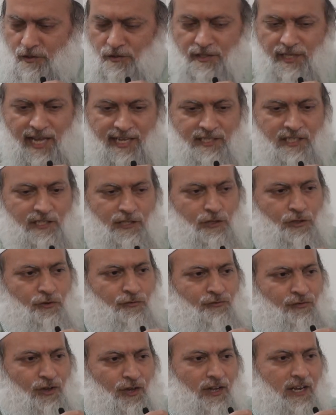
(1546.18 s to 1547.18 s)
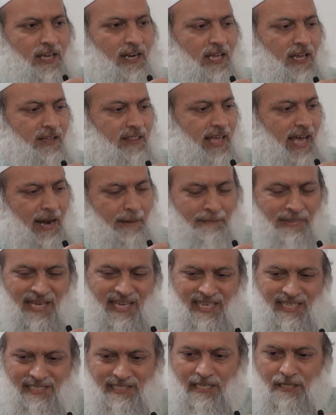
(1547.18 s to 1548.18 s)
he's asking, did you feel any of that
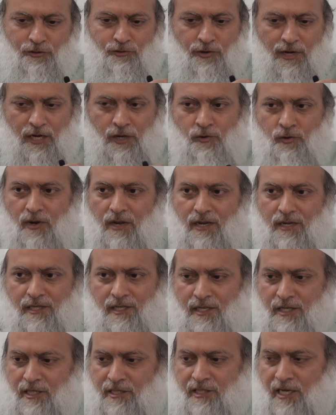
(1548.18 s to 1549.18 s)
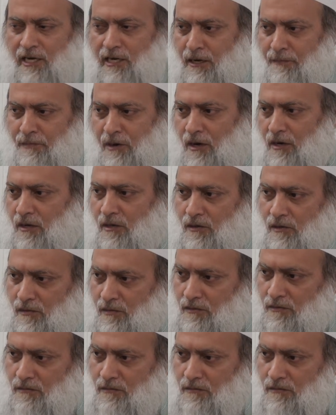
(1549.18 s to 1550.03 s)
peace and tranquility descend upon you?